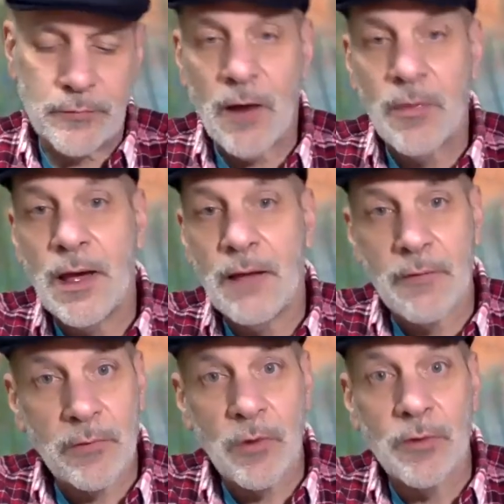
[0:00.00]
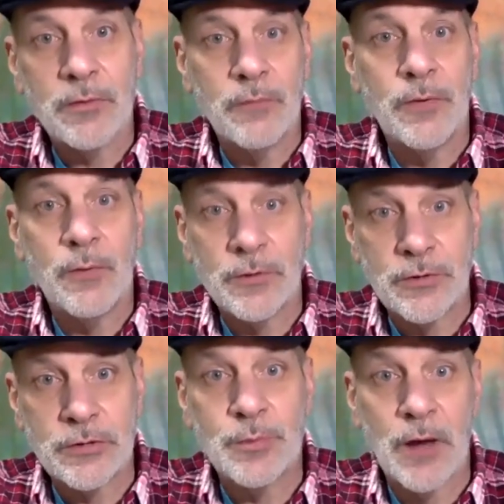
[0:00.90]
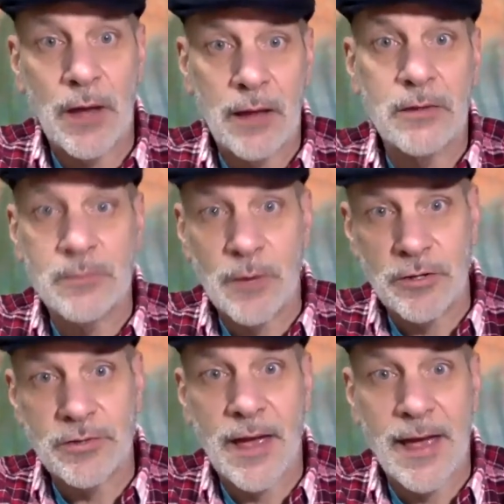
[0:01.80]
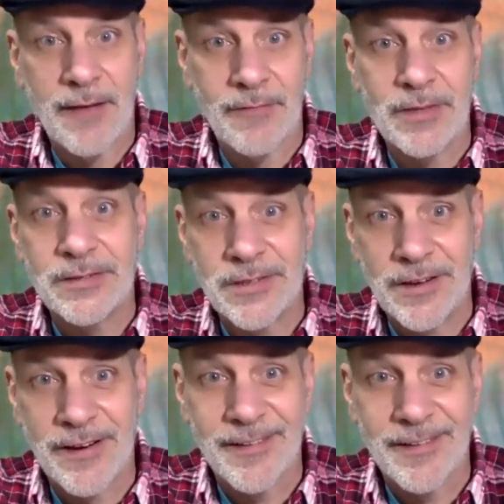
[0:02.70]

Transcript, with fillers: I don't think I've ever looked forward to spring as much as I have this year.